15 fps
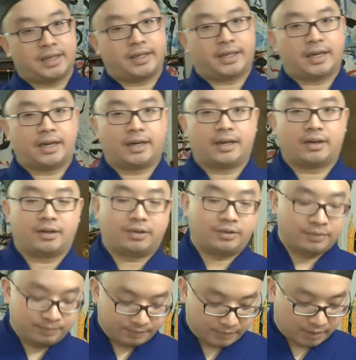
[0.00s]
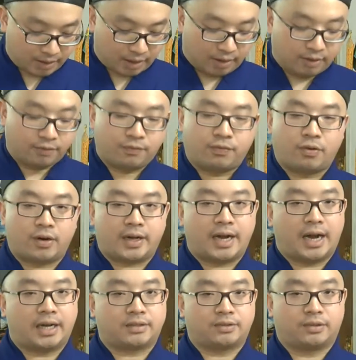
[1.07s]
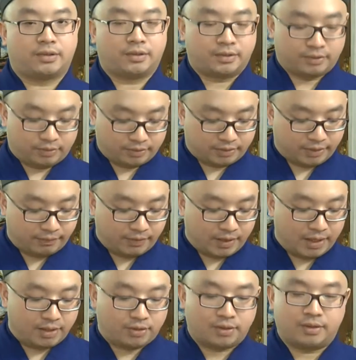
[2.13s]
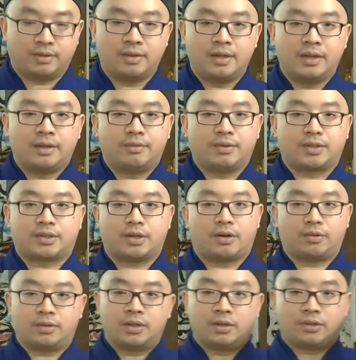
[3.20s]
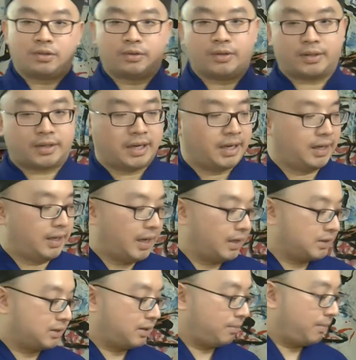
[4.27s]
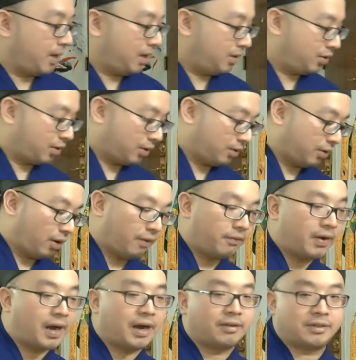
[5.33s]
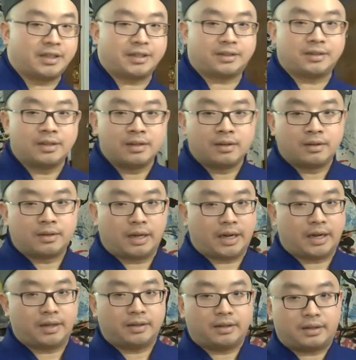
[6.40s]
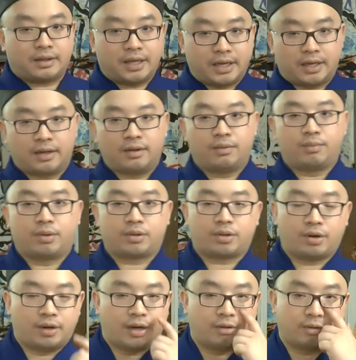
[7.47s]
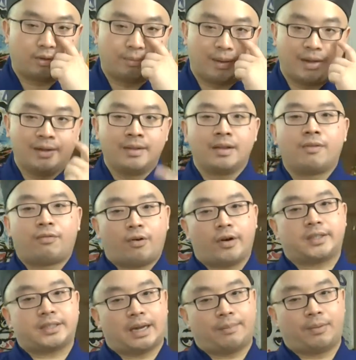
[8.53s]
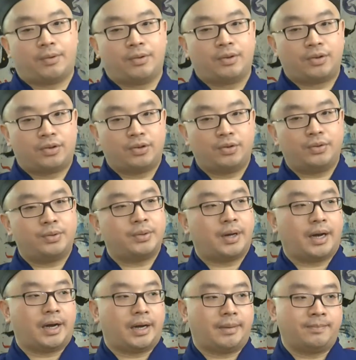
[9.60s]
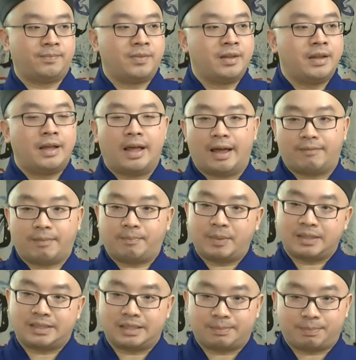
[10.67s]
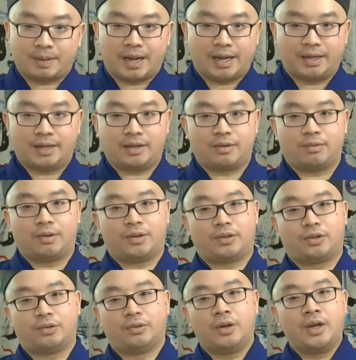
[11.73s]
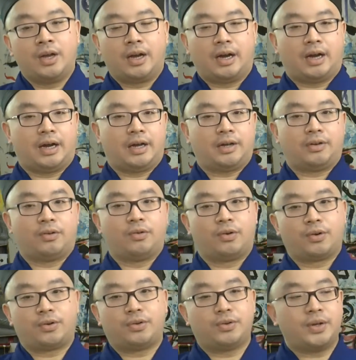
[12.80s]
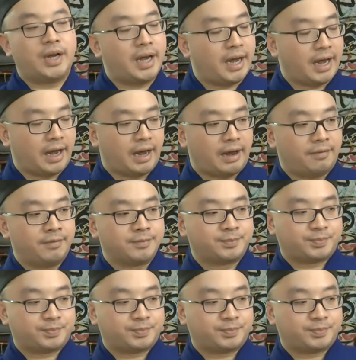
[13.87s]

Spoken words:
and get a little forecast or divination result to get an estimation of how this thing will turn out to be. For example, you have a business plan that you want to do, or you have